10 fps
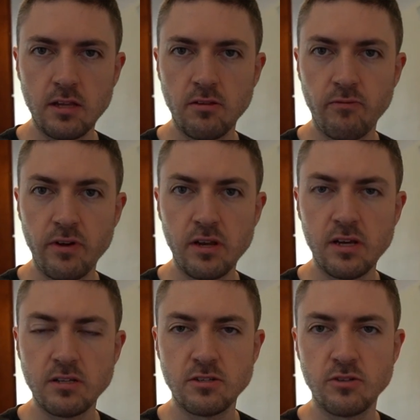into
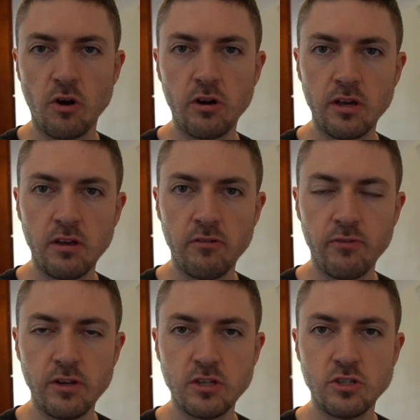fitness, starting your
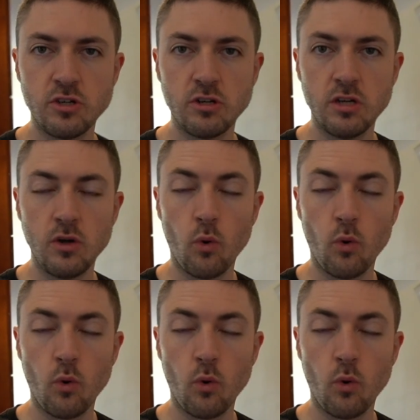fitness journey,